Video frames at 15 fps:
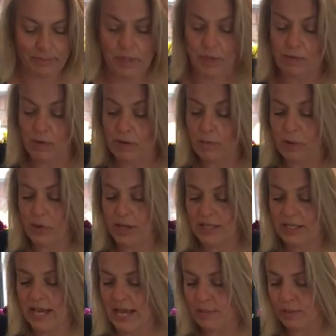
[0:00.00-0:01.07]
So I'm going to put a
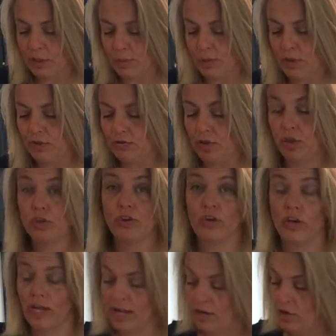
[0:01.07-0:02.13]
tablespoon of sugar
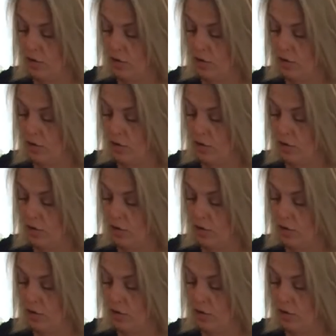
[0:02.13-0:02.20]
in.